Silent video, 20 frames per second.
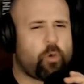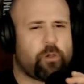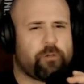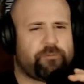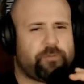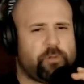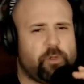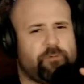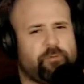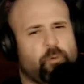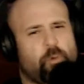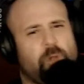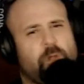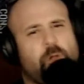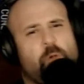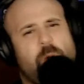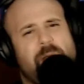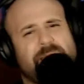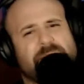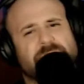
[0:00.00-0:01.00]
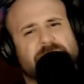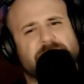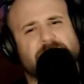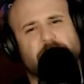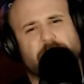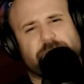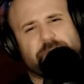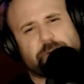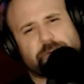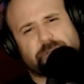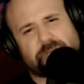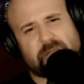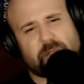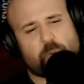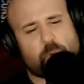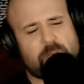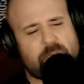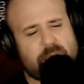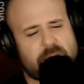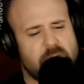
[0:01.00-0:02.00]
or if you have a request, or if there's
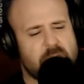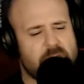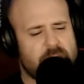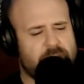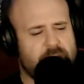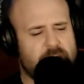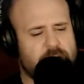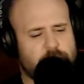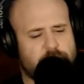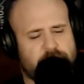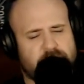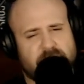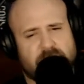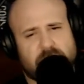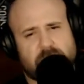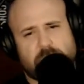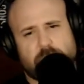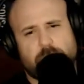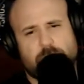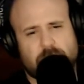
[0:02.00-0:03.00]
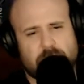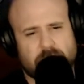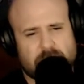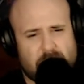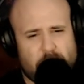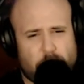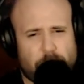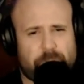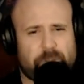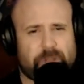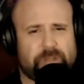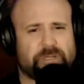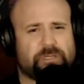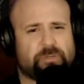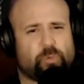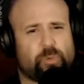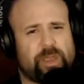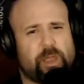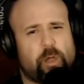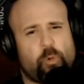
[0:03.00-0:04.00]
any way that you think you could help us.